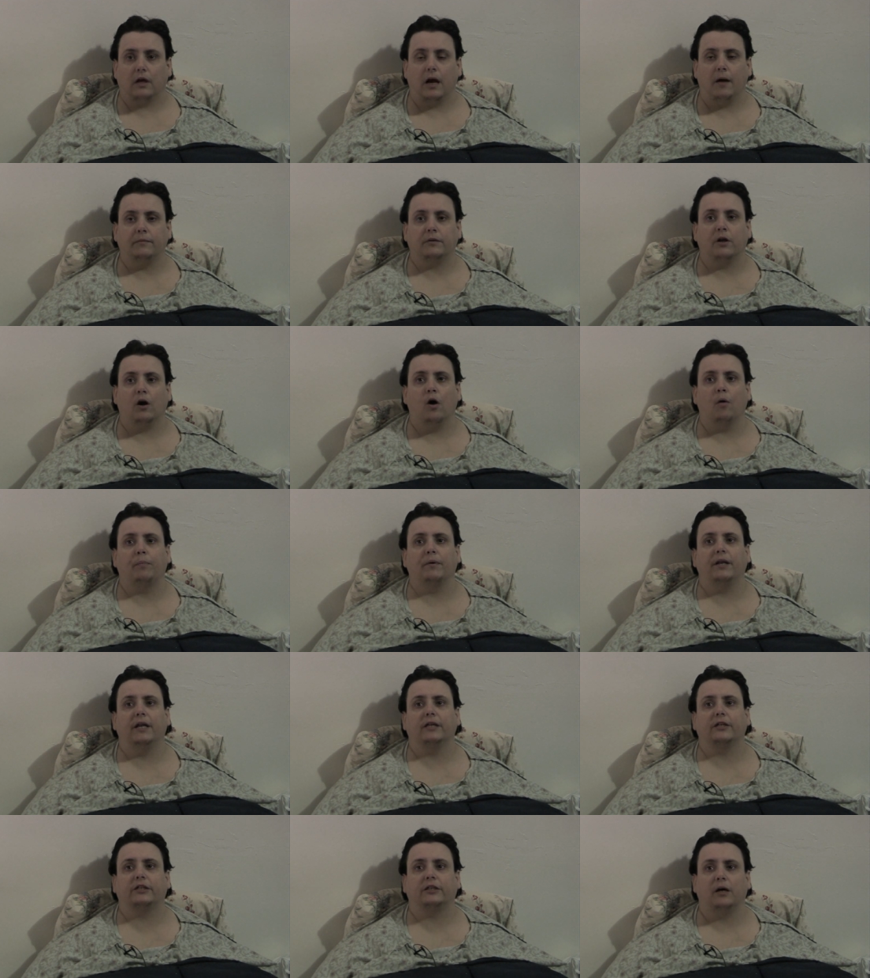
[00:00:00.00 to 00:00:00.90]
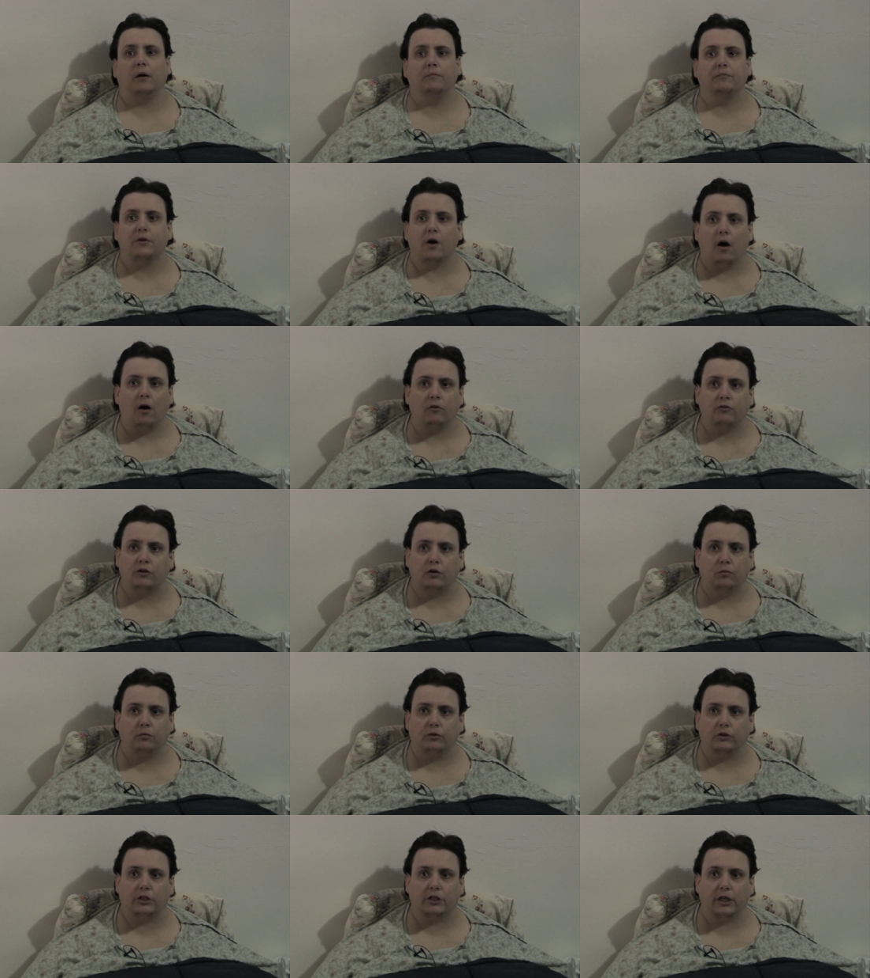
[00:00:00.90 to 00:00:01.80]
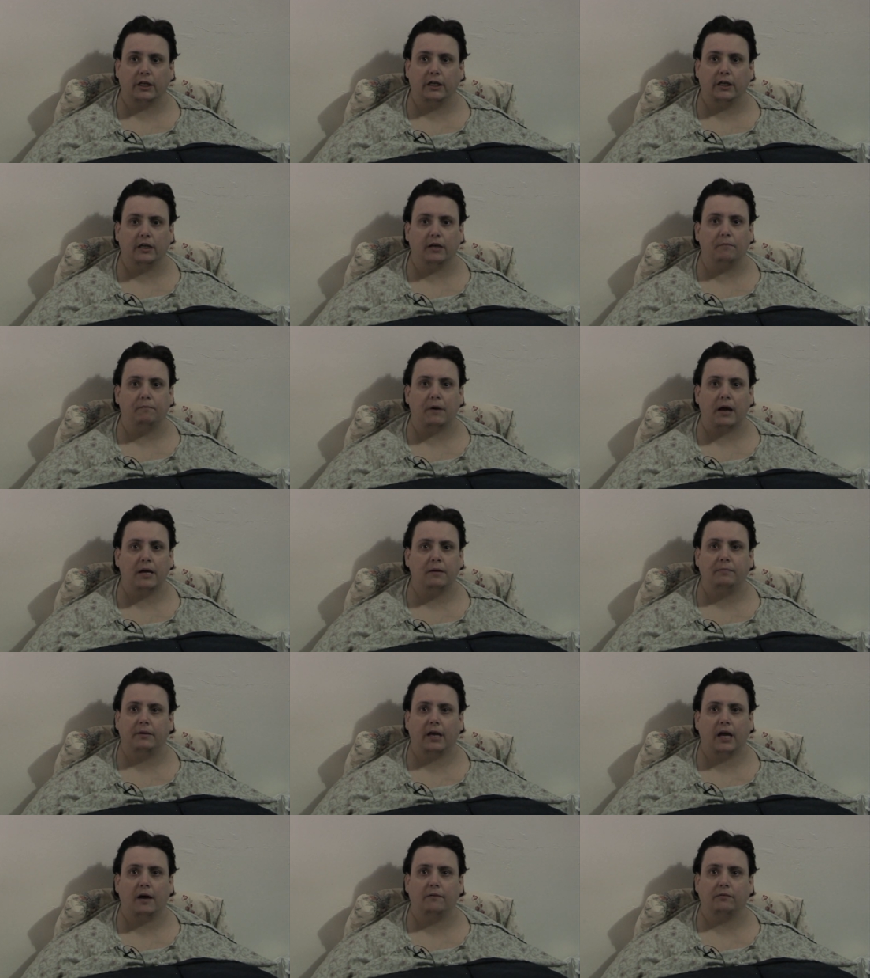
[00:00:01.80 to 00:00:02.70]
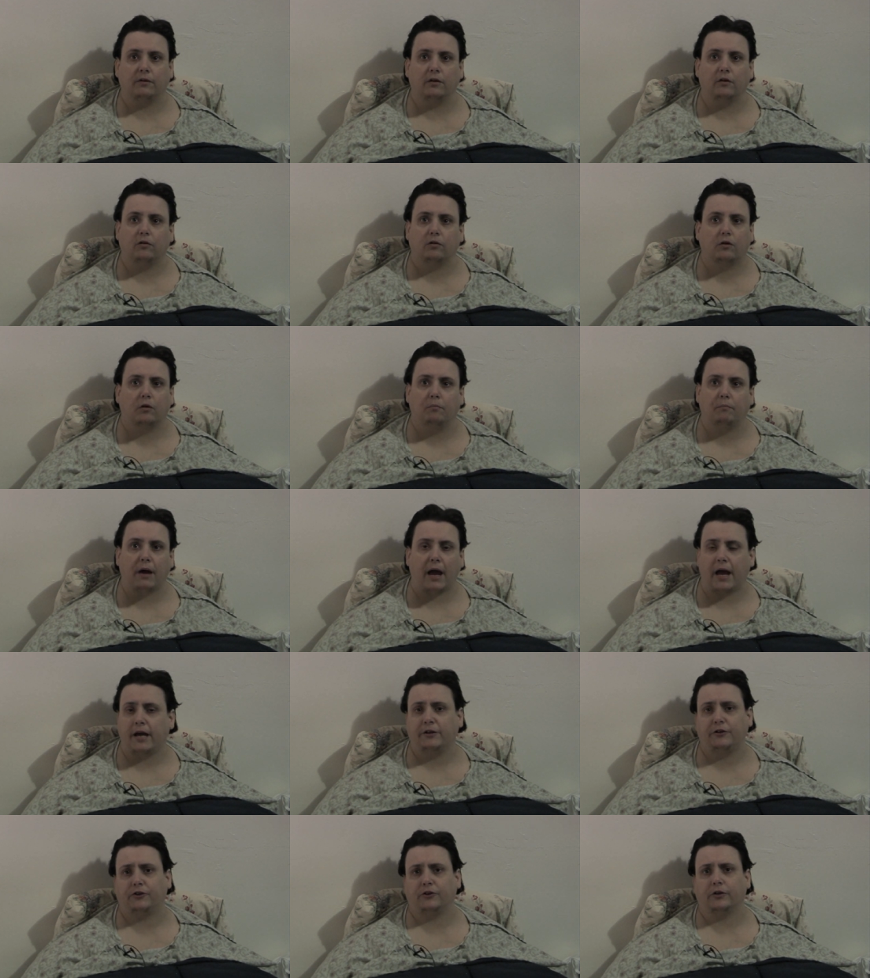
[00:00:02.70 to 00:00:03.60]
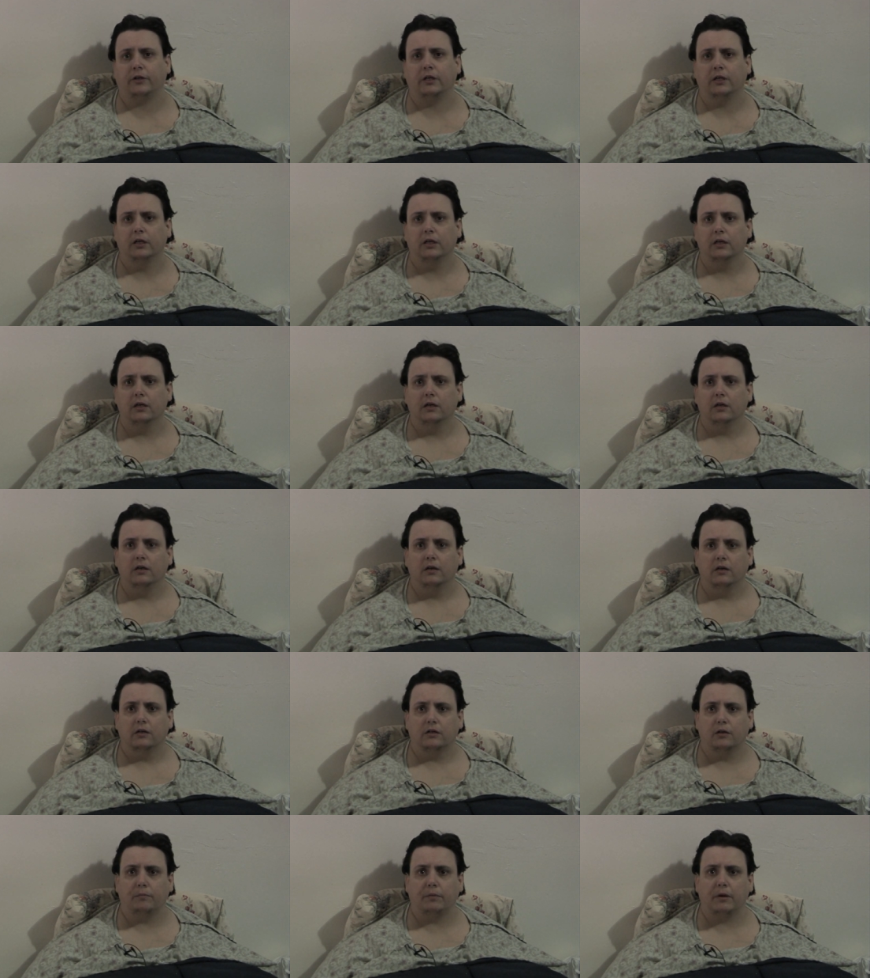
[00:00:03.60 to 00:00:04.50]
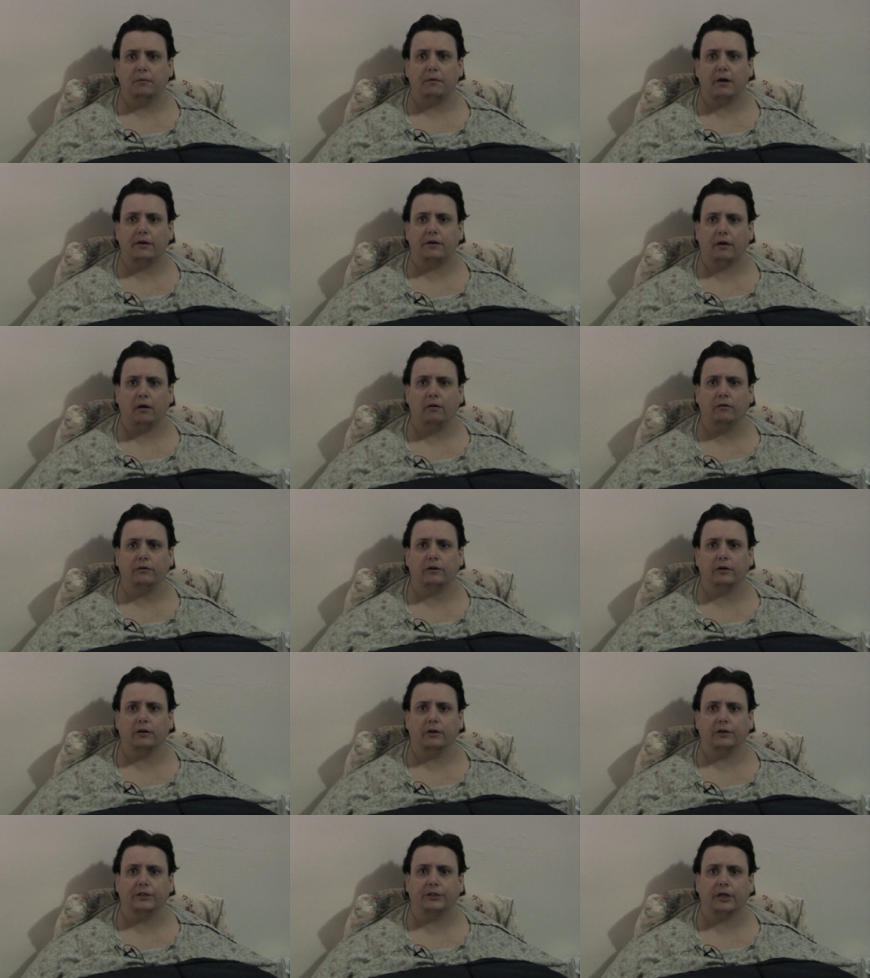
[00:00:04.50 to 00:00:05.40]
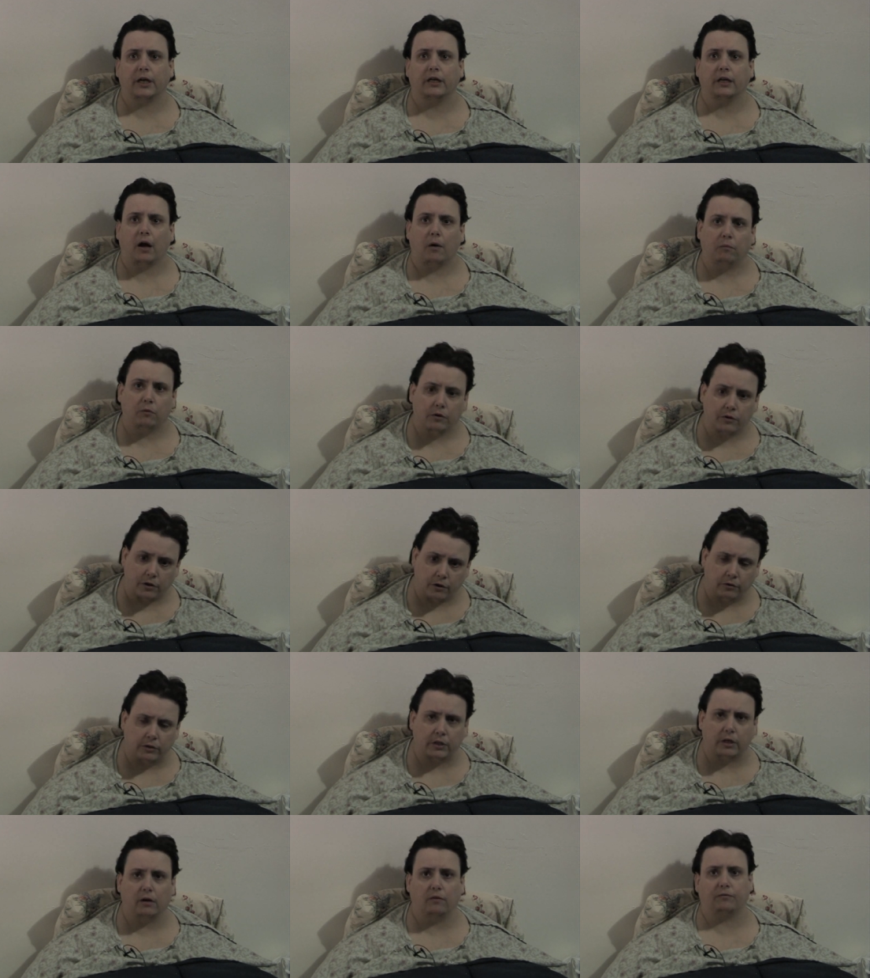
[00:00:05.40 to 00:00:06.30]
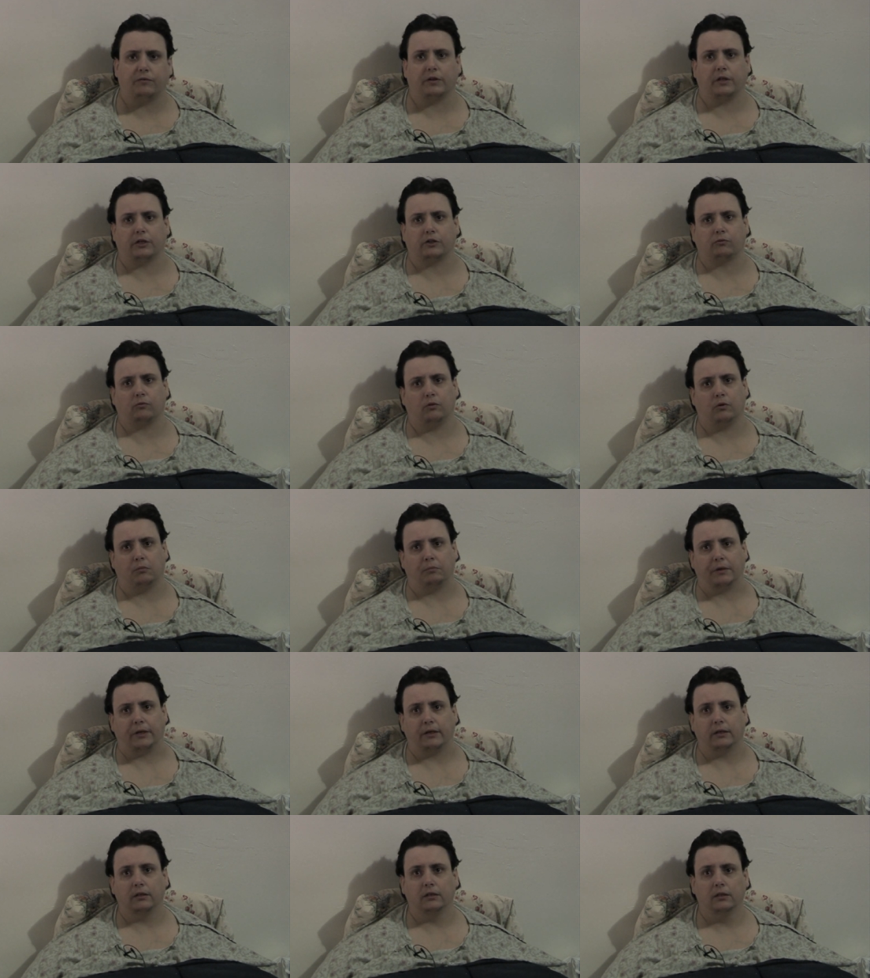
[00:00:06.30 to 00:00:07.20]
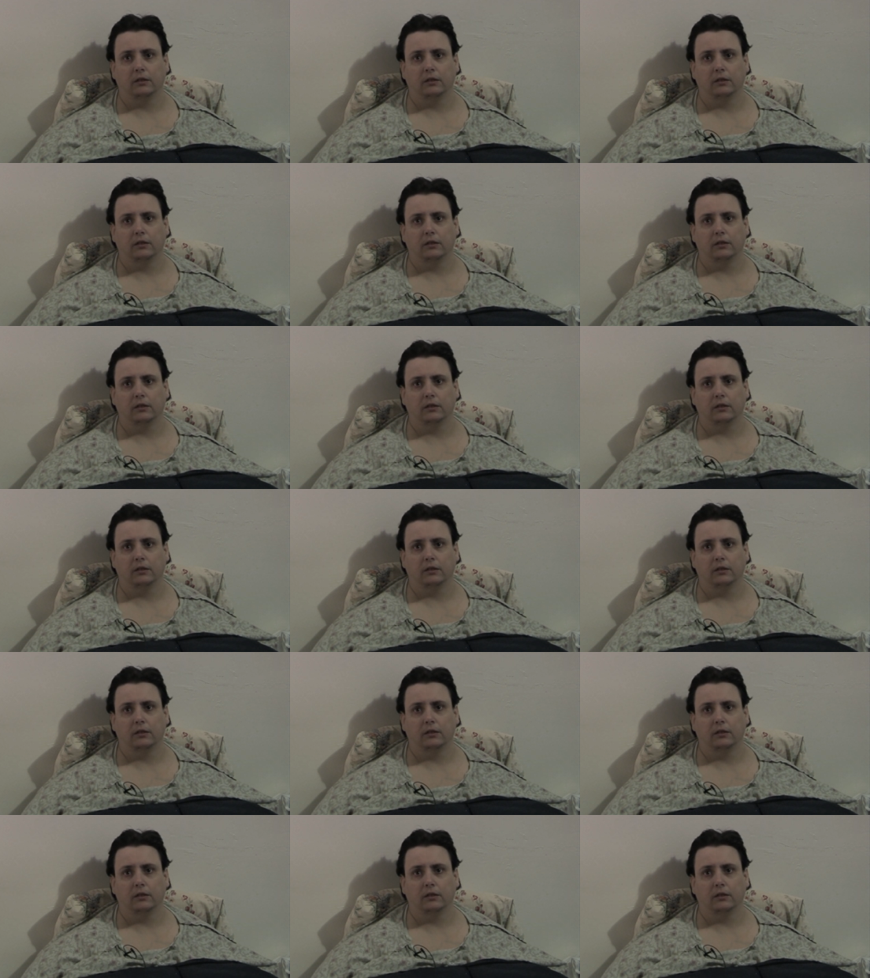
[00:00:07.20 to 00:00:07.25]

I was hoping that some doctor will see it and maybe have a little compassion to be my daughter and say, I want to do something for this woman